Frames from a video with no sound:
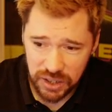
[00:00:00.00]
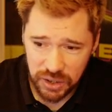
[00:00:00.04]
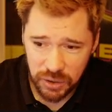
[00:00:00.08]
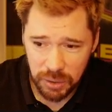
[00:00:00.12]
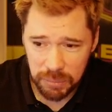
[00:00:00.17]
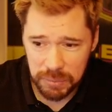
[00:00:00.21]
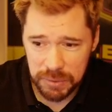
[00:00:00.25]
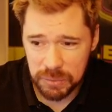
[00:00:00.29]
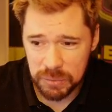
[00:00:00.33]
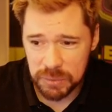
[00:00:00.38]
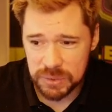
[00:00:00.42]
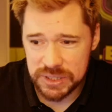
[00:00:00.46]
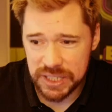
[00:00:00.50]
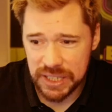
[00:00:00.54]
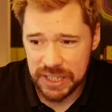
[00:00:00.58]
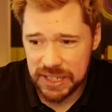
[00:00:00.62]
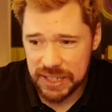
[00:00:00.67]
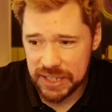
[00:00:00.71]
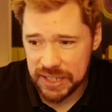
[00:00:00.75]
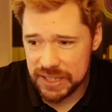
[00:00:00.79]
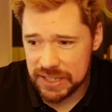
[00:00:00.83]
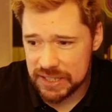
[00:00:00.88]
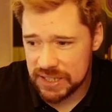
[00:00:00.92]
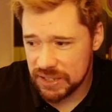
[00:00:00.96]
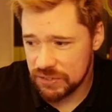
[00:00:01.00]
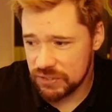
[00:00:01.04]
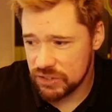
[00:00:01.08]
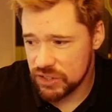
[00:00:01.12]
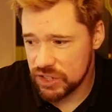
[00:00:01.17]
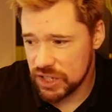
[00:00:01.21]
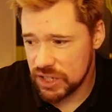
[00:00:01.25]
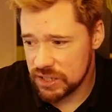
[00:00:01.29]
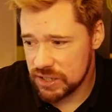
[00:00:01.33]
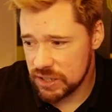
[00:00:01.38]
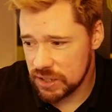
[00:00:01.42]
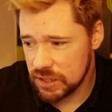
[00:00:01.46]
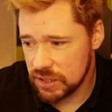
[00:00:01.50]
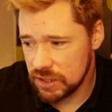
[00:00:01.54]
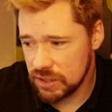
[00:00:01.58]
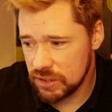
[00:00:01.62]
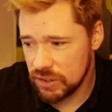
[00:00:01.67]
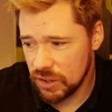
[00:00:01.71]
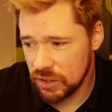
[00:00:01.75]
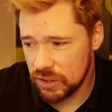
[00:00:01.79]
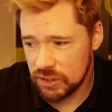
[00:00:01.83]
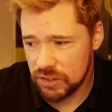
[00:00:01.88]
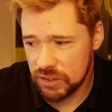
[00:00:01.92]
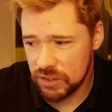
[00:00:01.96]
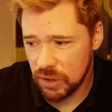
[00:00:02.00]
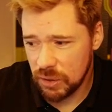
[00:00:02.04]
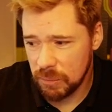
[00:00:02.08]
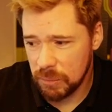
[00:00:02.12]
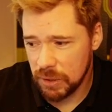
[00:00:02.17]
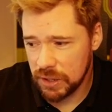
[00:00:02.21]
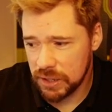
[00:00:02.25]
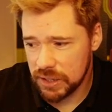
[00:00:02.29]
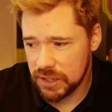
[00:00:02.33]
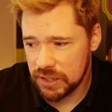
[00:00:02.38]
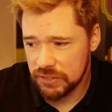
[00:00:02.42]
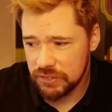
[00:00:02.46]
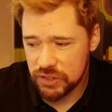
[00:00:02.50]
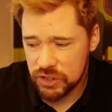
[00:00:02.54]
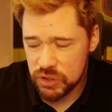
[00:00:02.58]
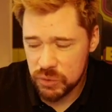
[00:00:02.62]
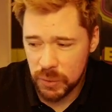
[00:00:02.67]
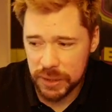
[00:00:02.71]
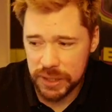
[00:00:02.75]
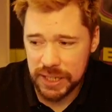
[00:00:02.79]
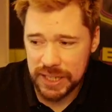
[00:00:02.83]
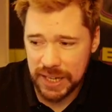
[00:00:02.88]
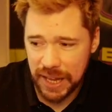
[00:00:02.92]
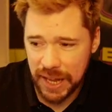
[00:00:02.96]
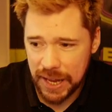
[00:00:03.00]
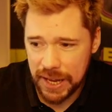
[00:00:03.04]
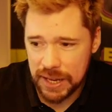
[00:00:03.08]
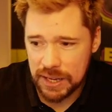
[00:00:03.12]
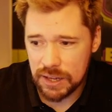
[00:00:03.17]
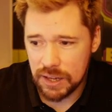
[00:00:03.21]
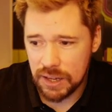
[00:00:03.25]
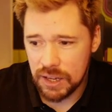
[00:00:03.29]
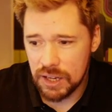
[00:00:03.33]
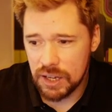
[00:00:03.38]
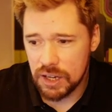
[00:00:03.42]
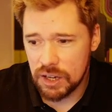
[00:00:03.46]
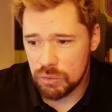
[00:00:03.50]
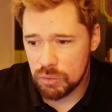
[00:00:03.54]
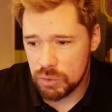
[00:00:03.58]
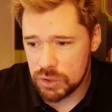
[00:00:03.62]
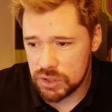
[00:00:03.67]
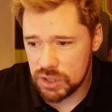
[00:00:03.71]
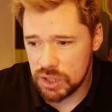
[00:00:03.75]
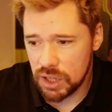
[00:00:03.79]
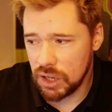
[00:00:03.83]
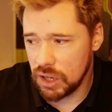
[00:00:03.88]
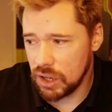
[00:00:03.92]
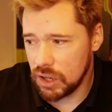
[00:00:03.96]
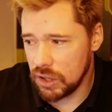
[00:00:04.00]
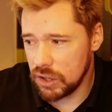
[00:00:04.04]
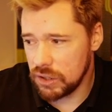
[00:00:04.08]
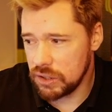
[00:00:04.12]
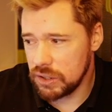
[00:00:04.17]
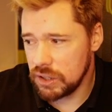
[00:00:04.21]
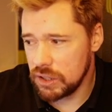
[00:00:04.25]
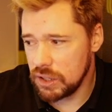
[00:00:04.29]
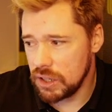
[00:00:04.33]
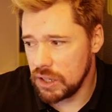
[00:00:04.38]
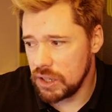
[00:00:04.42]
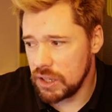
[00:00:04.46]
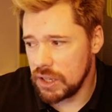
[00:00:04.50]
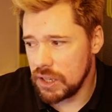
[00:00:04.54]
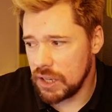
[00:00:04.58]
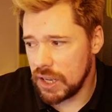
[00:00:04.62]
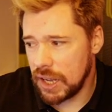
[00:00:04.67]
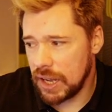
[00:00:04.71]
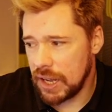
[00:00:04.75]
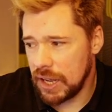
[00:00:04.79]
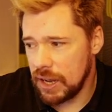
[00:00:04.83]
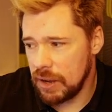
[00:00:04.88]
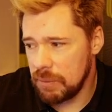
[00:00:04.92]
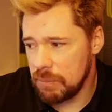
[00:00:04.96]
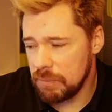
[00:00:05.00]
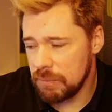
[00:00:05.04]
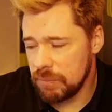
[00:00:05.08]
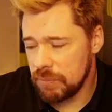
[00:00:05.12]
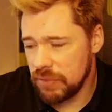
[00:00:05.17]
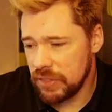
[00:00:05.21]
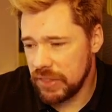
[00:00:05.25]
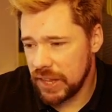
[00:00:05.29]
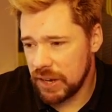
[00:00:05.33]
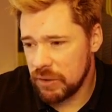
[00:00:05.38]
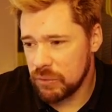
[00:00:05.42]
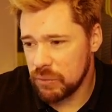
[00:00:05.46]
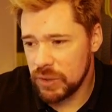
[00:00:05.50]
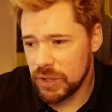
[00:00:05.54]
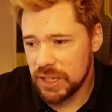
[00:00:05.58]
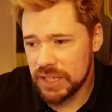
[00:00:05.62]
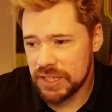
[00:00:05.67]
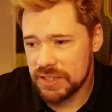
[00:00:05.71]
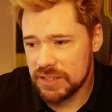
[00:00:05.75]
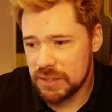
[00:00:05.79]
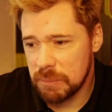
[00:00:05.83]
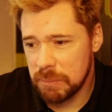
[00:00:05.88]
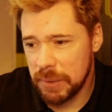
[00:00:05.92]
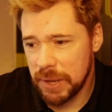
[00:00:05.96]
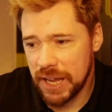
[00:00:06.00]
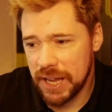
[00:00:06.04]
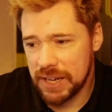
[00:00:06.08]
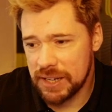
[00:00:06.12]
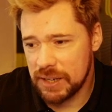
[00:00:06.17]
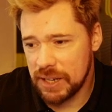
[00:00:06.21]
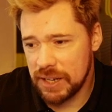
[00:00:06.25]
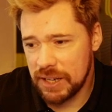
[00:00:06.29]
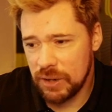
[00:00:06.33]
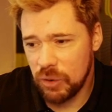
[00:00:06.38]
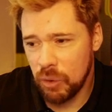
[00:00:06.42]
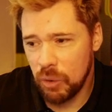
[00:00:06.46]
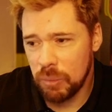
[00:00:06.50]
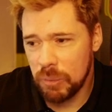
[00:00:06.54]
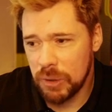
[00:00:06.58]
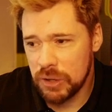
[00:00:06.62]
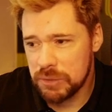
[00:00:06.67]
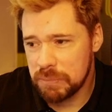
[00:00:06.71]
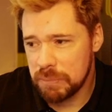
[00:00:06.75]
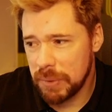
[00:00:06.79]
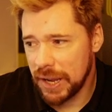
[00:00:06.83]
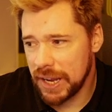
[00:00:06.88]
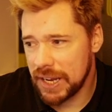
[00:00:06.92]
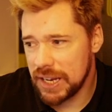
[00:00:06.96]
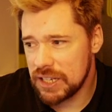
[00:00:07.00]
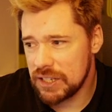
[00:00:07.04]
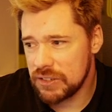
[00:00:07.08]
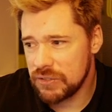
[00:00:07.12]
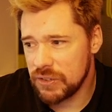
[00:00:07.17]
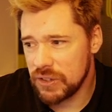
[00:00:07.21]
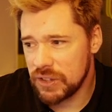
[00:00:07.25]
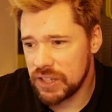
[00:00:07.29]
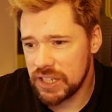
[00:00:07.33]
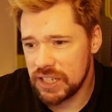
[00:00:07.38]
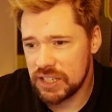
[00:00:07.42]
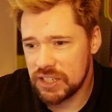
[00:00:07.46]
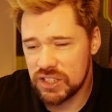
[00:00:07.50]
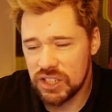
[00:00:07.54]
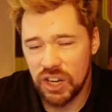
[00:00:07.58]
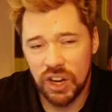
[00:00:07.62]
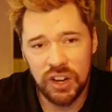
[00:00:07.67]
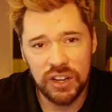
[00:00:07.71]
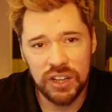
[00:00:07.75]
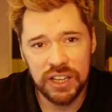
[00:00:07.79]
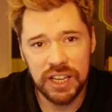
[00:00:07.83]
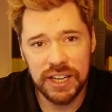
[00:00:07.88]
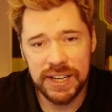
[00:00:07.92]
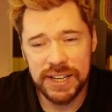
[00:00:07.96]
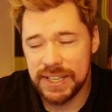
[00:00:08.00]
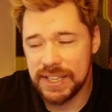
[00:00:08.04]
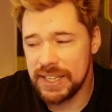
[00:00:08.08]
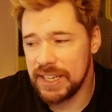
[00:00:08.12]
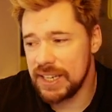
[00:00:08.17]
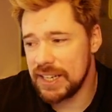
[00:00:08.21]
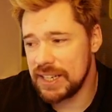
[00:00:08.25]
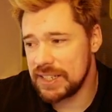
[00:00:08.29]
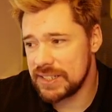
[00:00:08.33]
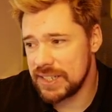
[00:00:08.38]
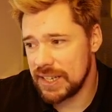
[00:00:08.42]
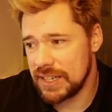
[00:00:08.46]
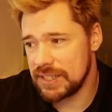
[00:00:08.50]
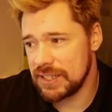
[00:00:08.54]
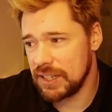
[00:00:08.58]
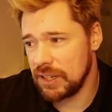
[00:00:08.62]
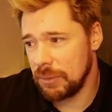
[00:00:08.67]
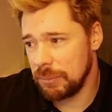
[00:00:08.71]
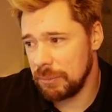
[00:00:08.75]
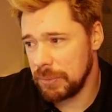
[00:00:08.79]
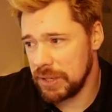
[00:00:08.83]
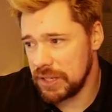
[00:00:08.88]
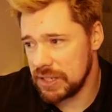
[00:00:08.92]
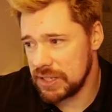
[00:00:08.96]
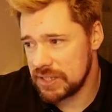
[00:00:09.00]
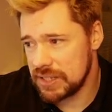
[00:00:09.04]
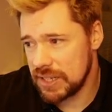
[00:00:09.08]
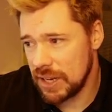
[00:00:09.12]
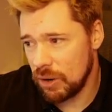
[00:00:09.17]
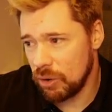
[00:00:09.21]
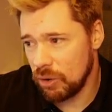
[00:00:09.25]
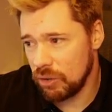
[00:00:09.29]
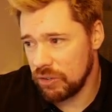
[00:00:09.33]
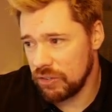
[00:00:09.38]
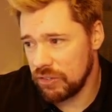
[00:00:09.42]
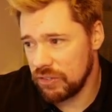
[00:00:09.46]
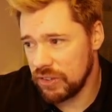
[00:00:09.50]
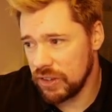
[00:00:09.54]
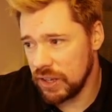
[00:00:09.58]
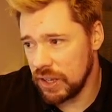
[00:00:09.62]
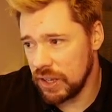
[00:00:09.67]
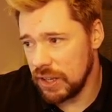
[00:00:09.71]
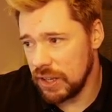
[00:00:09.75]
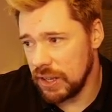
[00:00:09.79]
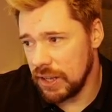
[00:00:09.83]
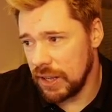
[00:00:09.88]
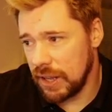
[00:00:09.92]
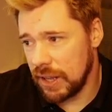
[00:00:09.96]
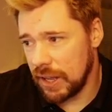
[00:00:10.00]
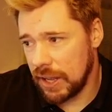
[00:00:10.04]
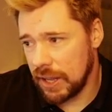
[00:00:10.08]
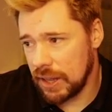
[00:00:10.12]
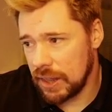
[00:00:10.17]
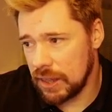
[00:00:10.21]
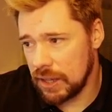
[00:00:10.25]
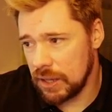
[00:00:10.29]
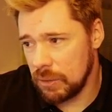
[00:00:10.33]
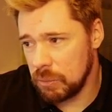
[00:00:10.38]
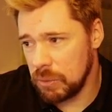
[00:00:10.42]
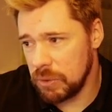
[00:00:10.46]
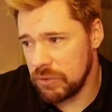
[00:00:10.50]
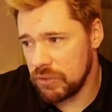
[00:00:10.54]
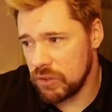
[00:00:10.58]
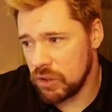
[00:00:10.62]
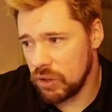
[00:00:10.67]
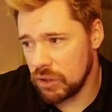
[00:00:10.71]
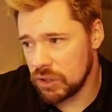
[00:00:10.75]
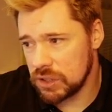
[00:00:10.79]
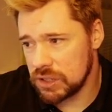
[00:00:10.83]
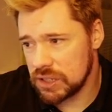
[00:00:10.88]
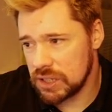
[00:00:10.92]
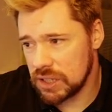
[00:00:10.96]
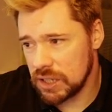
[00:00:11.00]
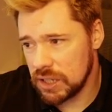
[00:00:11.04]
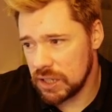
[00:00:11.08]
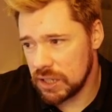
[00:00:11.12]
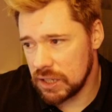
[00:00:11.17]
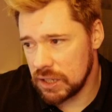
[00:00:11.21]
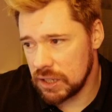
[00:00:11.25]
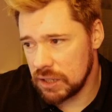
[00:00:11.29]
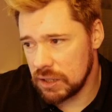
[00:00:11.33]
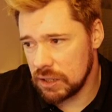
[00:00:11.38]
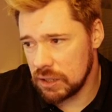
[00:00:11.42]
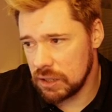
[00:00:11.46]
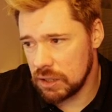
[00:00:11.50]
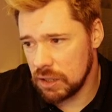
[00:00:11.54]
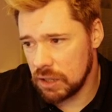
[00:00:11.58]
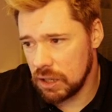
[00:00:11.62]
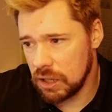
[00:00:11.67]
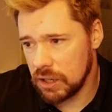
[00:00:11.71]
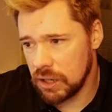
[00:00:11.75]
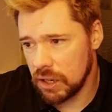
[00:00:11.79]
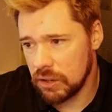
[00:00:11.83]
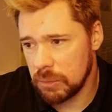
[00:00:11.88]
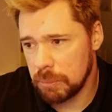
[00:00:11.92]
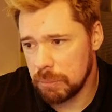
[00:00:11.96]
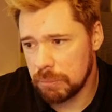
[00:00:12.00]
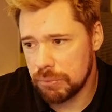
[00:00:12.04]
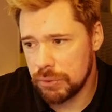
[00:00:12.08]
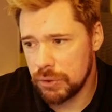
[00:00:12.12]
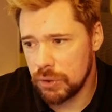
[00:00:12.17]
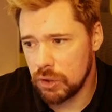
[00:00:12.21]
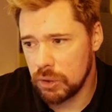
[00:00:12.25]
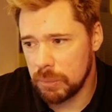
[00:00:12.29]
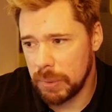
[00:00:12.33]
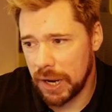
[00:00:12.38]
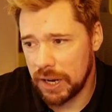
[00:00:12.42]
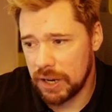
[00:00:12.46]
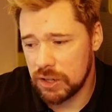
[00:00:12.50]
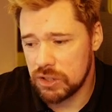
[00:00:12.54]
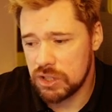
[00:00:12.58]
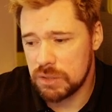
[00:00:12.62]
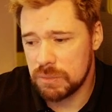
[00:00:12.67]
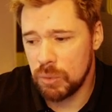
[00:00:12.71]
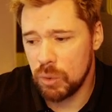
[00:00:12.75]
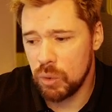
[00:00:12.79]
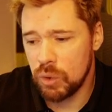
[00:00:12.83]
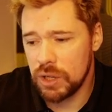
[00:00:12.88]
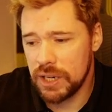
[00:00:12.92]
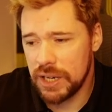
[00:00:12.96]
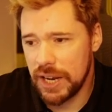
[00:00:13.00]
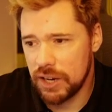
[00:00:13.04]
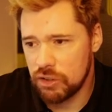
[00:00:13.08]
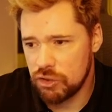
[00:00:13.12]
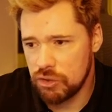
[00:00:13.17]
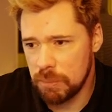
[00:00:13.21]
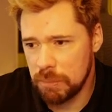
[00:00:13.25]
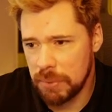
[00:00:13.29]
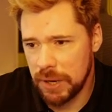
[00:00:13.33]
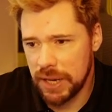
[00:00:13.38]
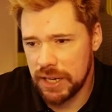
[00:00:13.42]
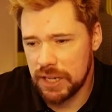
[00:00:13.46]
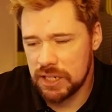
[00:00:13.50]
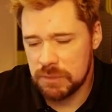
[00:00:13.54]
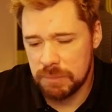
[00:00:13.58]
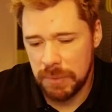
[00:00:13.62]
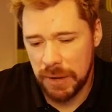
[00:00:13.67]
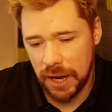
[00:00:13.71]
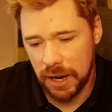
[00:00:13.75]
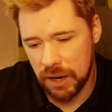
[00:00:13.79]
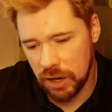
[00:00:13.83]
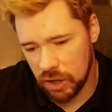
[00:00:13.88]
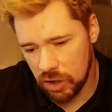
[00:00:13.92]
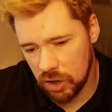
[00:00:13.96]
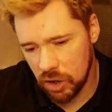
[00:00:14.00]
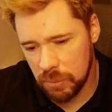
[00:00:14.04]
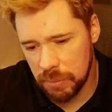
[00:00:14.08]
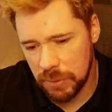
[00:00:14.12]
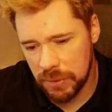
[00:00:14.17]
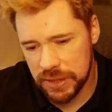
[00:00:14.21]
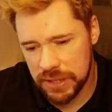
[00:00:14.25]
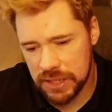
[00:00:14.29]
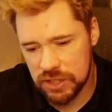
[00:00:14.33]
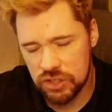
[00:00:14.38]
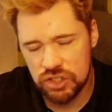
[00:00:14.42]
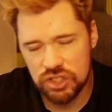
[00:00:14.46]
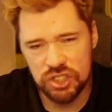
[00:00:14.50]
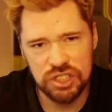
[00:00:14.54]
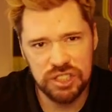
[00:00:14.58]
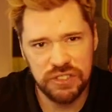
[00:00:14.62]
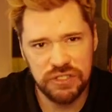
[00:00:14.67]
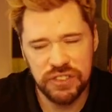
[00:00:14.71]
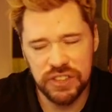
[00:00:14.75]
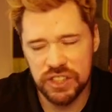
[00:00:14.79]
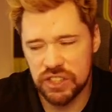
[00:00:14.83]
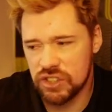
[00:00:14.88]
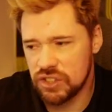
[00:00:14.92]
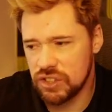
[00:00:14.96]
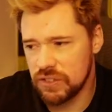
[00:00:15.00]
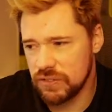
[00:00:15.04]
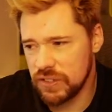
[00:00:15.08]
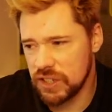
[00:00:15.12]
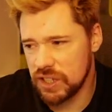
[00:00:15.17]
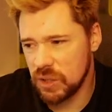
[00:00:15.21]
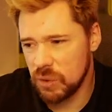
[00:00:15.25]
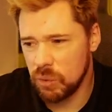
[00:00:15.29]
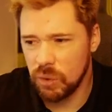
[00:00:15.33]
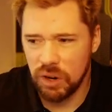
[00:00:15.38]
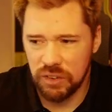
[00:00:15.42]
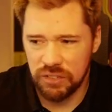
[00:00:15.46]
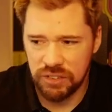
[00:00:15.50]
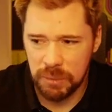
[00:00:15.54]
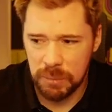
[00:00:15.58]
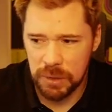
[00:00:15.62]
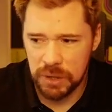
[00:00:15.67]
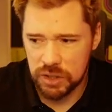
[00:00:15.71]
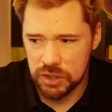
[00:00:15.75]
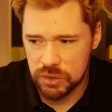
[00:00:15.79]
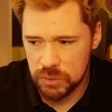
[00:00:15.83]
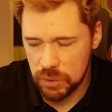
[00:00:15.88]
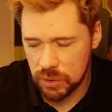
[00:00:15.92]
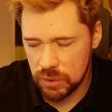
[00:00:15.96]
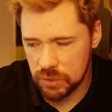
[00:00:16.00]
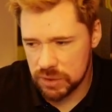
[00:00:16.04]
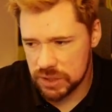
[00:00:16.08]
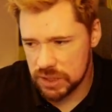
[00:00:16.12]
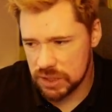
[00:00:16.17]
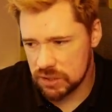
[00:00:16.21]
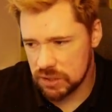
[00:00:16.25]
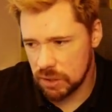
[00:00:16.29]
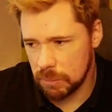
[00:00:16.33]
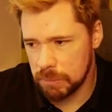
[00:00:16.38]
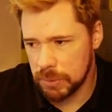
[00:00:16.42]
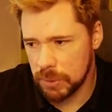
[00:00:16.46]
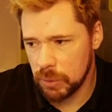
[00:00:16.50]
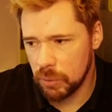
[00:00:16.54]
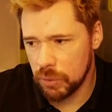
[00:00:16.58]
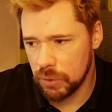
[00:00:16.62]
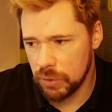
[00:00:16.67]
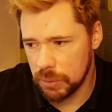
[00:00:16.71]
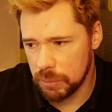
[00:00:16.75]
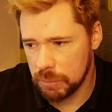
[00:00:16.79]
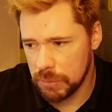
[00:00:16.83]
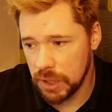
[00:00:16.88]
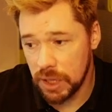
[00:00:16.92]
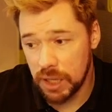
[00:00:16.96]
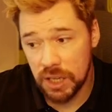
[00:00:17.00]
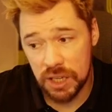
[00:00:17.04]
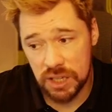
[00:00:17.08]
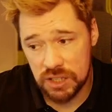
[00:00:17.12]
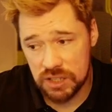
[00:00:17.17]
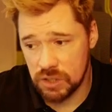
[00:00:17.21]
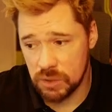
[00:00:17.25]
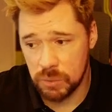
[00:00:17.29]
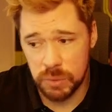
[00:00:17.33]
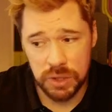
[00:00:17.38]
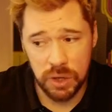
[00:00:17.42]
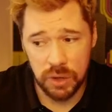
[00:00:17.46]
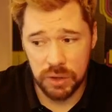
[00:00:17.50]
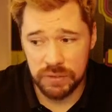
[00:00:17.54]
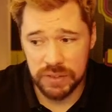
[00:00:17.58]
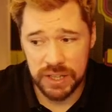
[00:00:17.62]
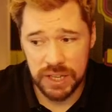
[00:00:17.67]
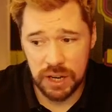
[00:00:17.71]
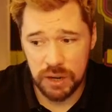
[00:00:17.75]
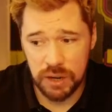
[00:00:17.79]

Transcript: I mean, we'll take an 87 Szczęsny. You don't, you don't mind it. For 20k return, um, that really isn't bad. It, it, almost pays for the entire league setup itself. And then we've got uh, another pre-order pack, a small Electrum Players pack. I'll open these just to finish the video off. I might as well since I built them. So we don't even get a